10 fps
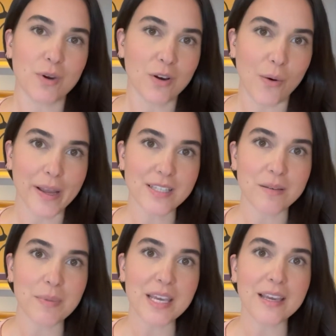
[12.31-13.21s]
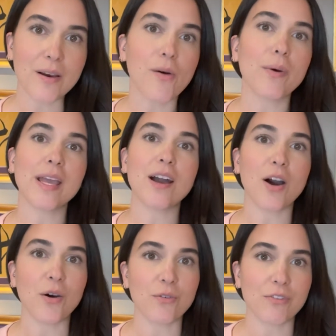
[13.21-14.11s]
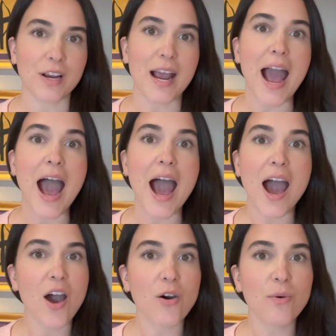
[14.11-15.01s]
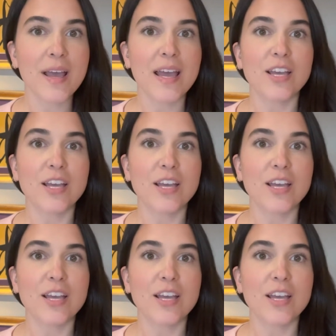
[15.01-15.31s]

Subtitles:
we're going to be going over how